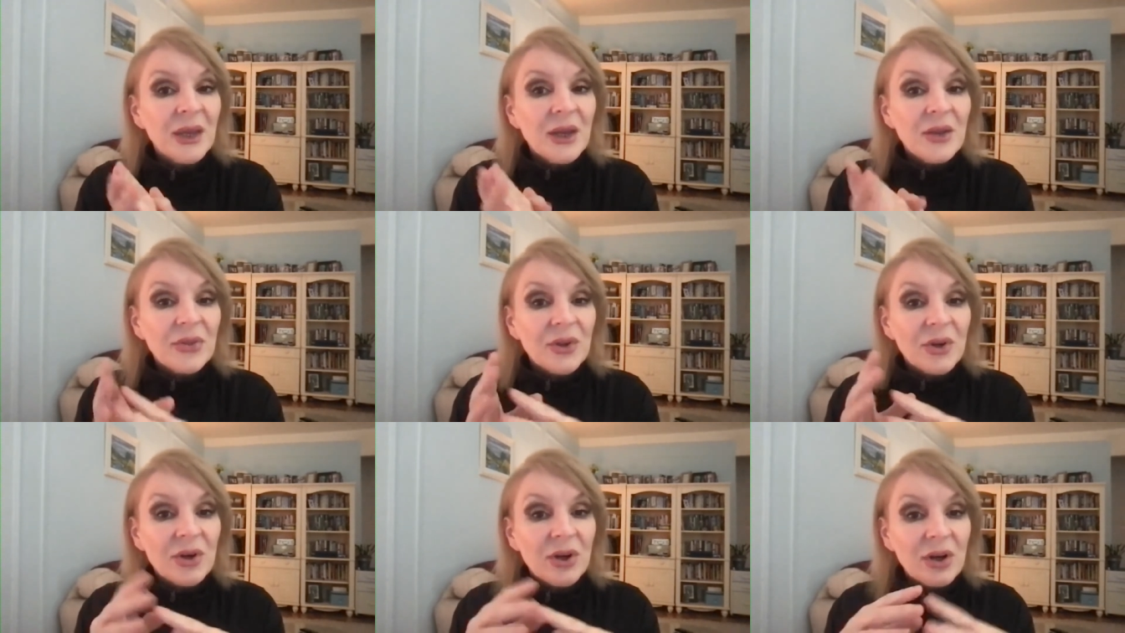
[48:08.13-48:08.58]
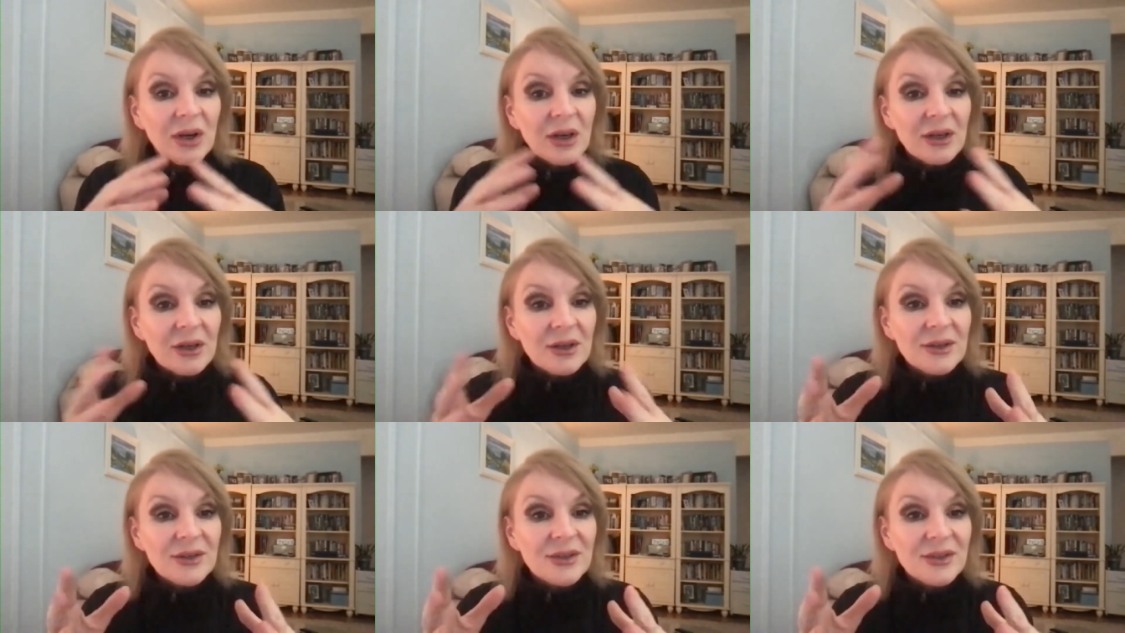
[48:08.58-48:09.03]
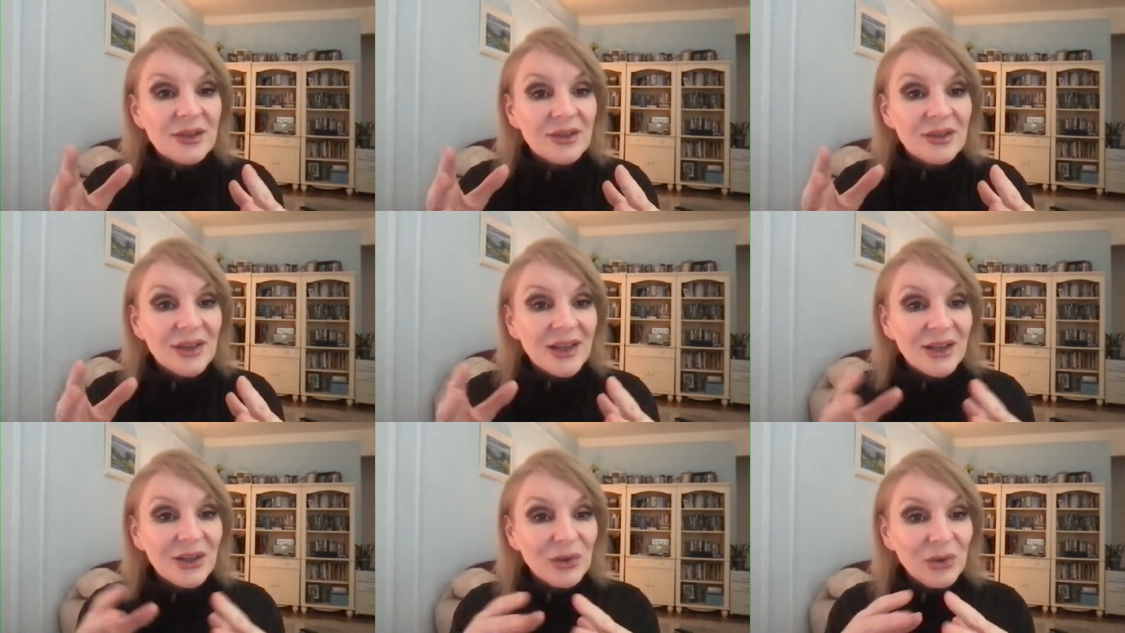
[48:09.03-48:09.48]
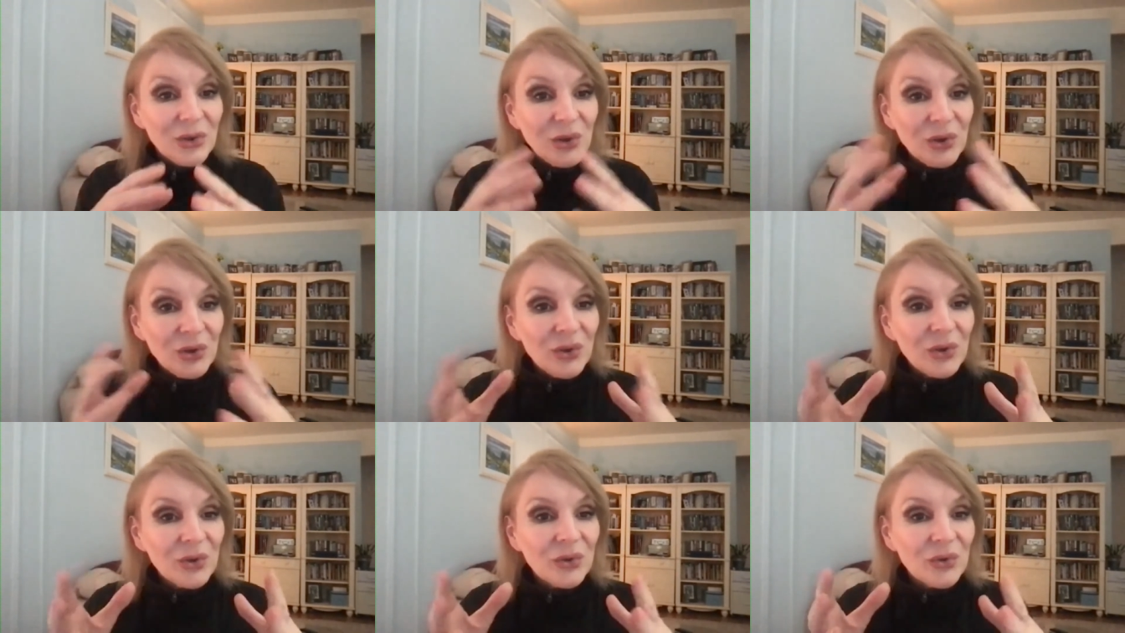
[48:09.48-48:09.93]
there is like
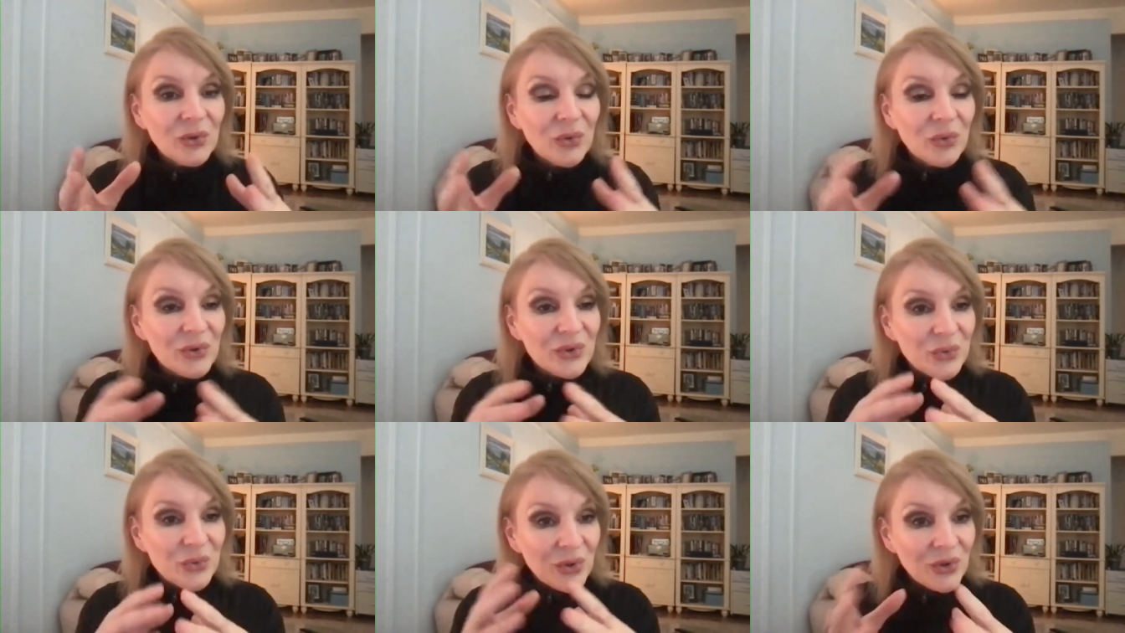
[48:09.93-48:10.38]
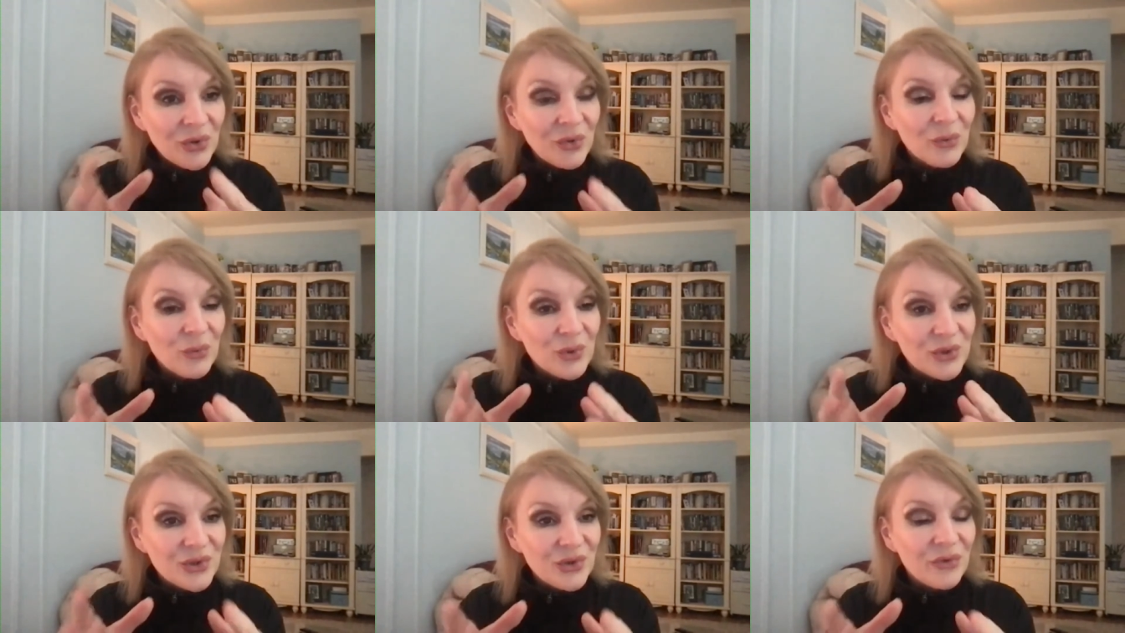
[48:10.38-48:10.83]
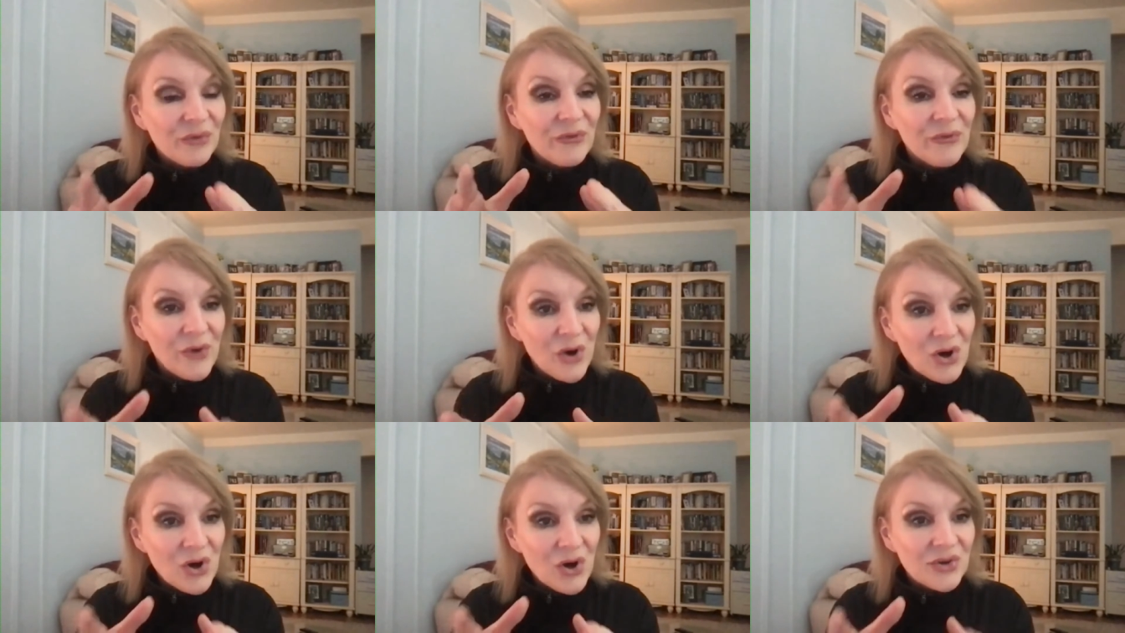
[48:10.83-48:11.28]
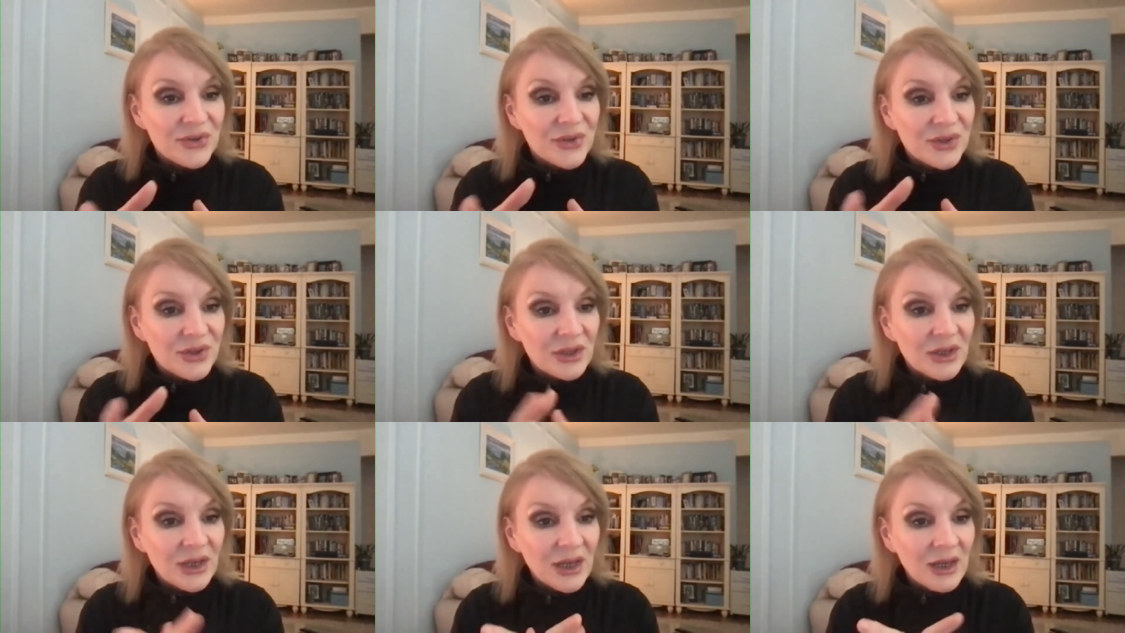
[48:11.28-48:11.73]
Lugh was one that was the
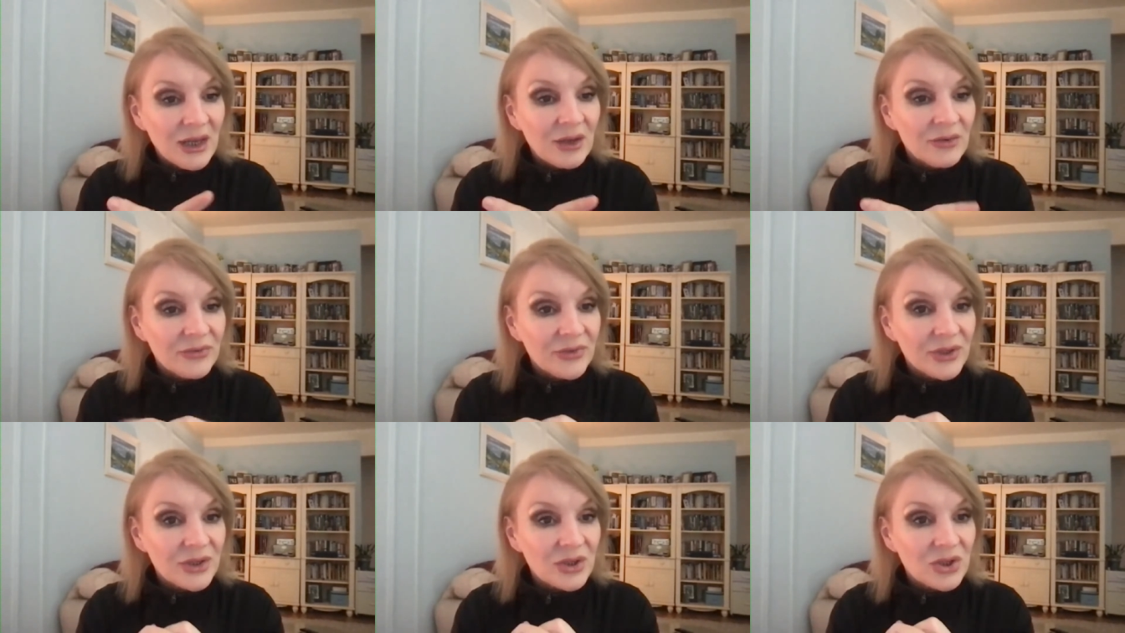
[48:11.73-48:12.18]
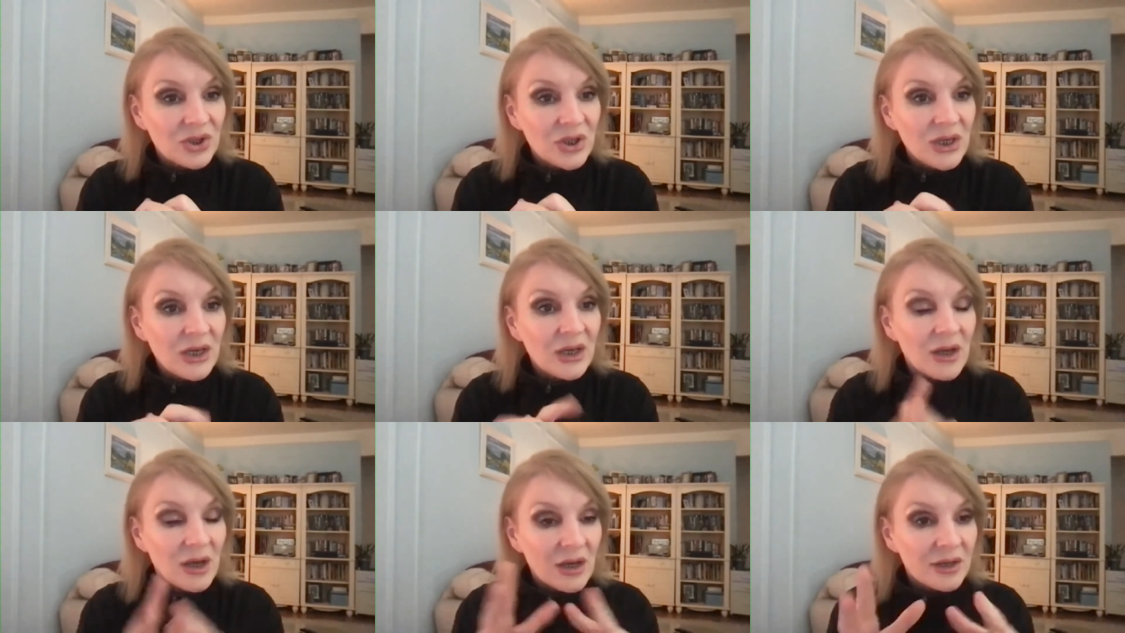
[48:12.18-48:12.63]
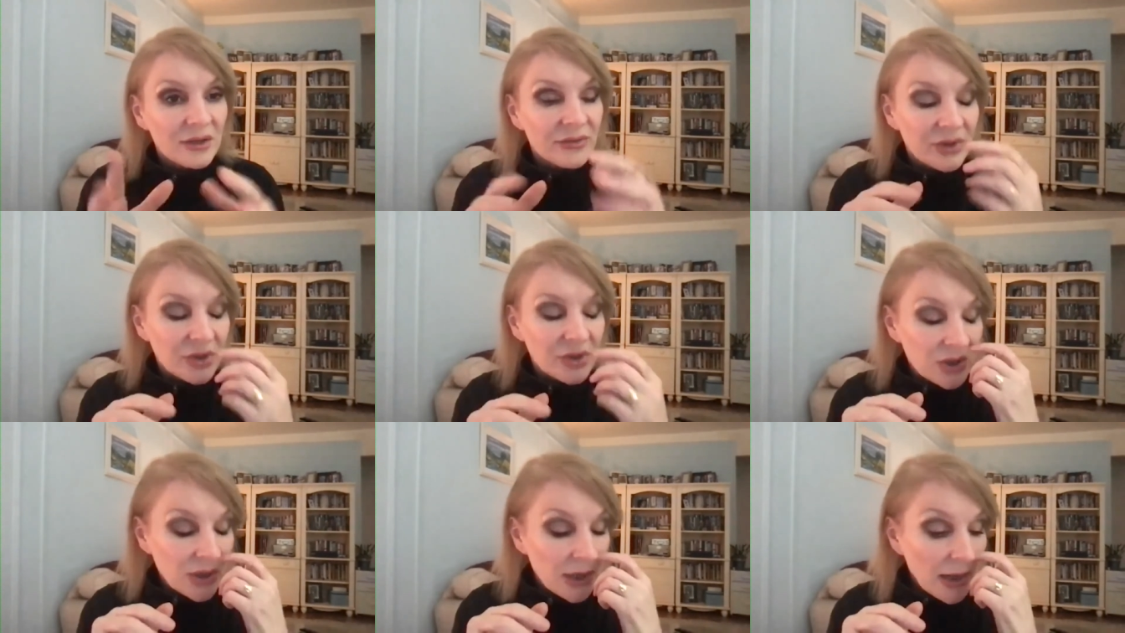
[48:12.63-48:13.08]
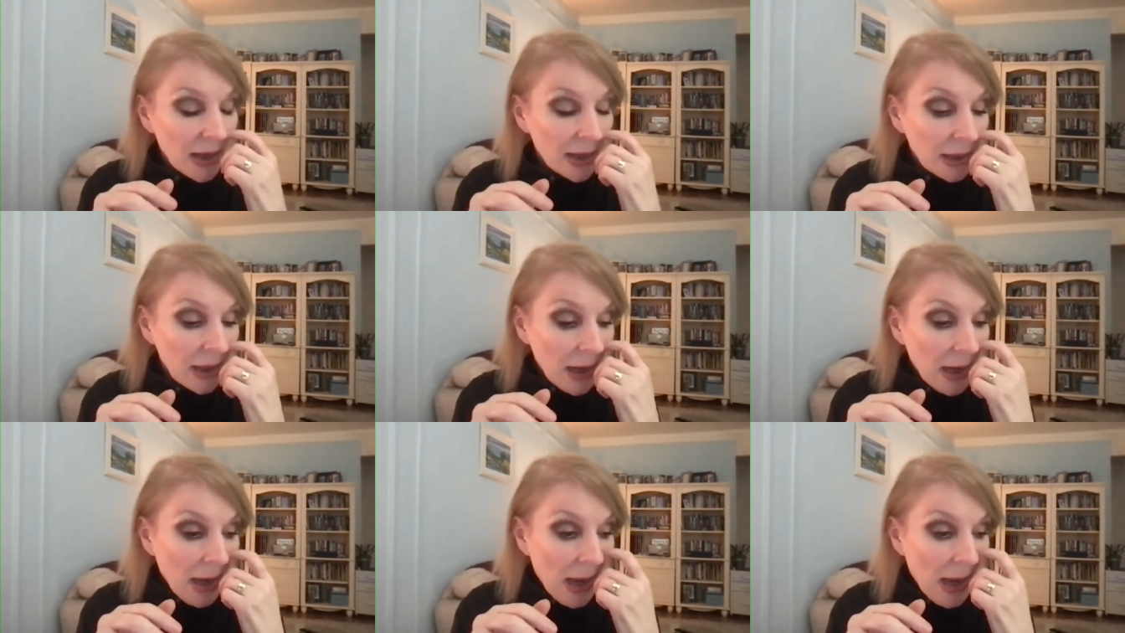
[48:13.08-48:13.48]
first king of the Shi, god of the Shi, and